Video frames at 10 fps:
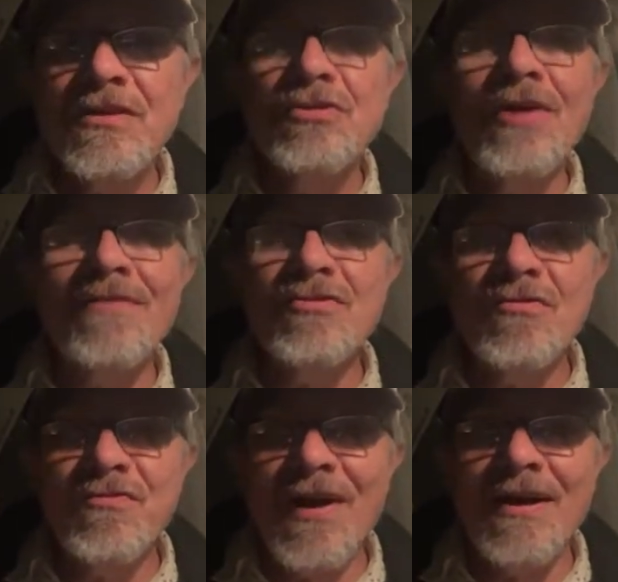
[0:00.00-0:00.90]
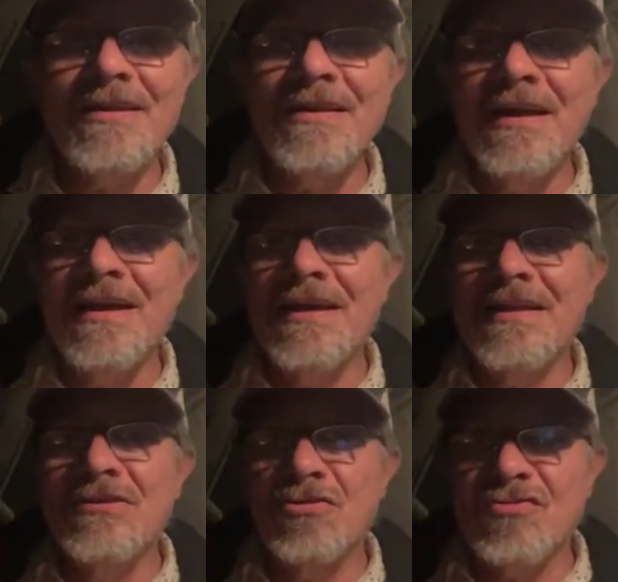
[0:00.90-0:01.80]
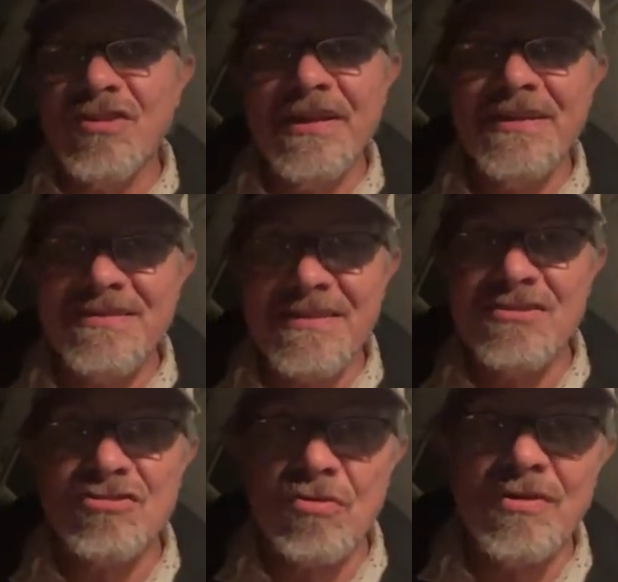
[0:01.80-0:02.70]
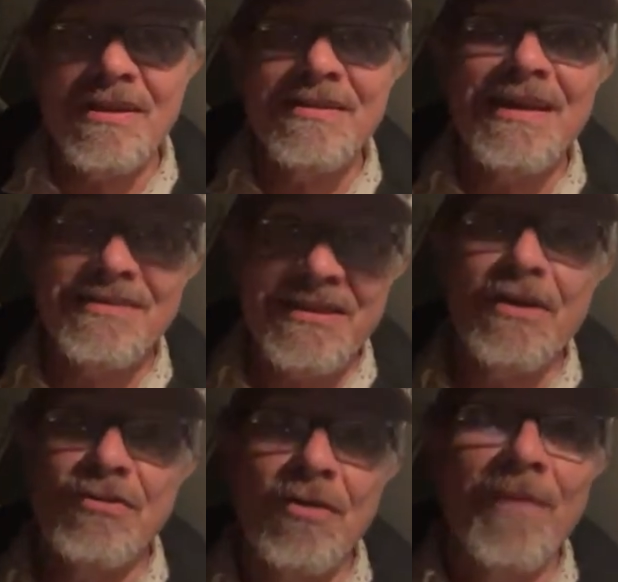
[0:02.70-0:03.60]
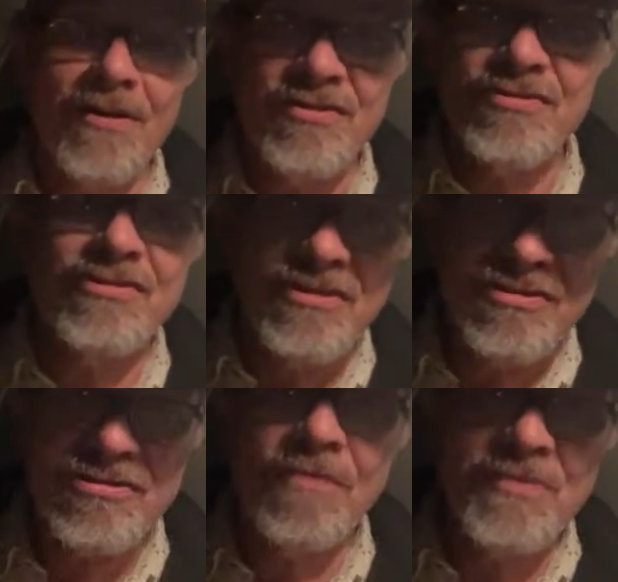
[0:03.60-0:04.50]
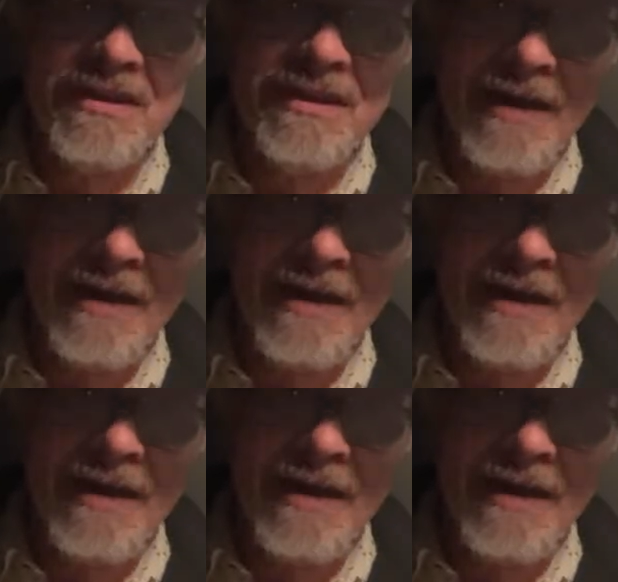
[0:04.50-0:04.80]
you have to find those links in the story that tell you about something